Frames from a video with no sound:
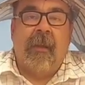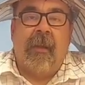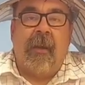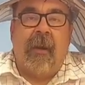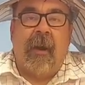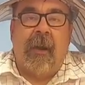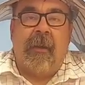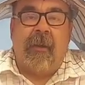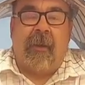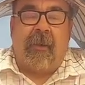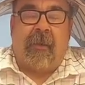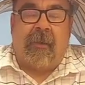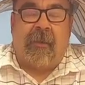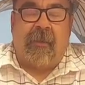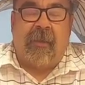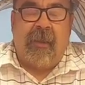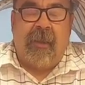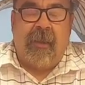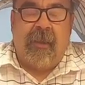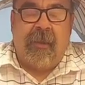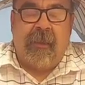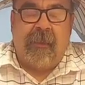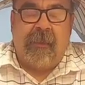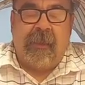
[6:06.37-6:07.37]
on earth
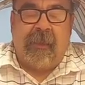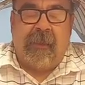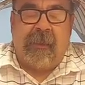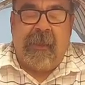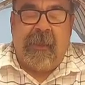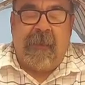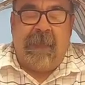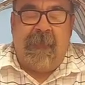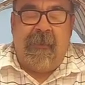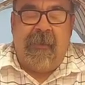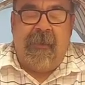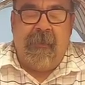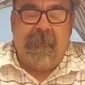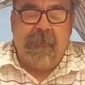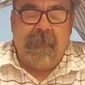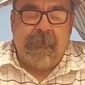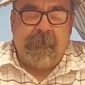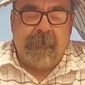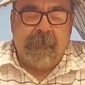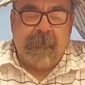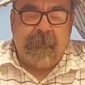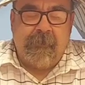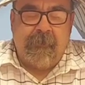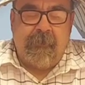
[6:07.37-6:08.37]
to live
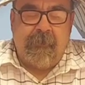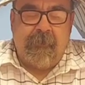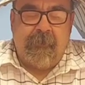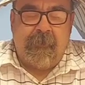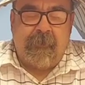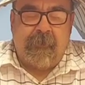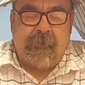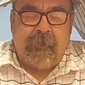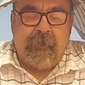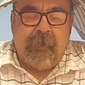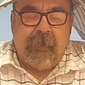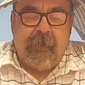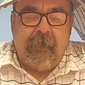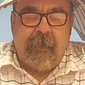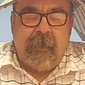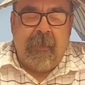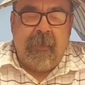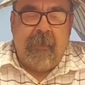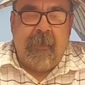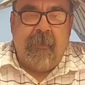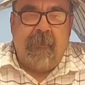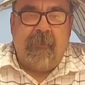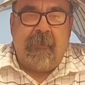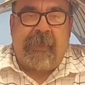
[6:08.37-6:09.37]

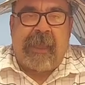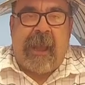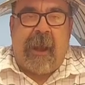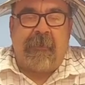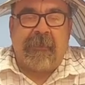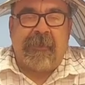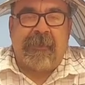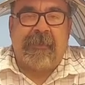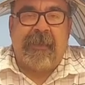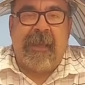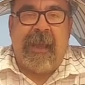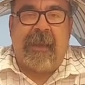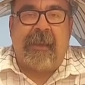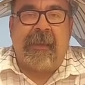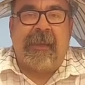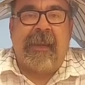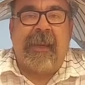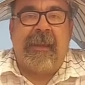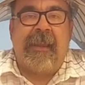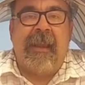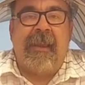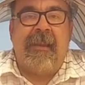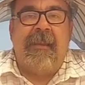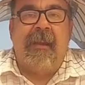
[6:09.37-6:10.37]
without sin.
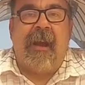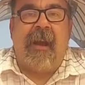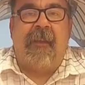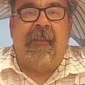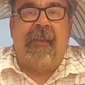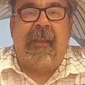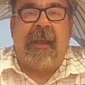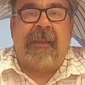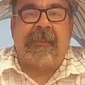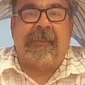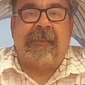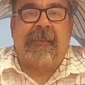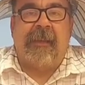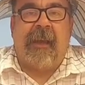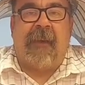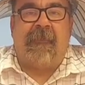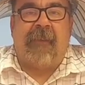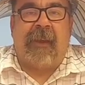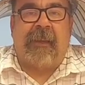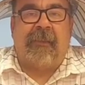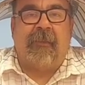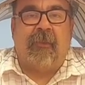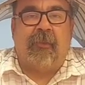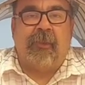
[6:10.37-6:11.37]
He did none of that
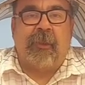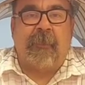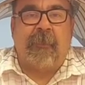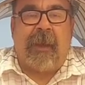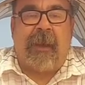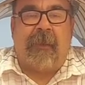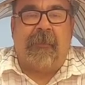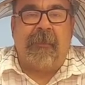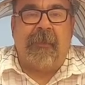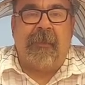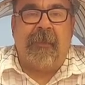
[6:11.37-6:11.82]
stuff I told you about.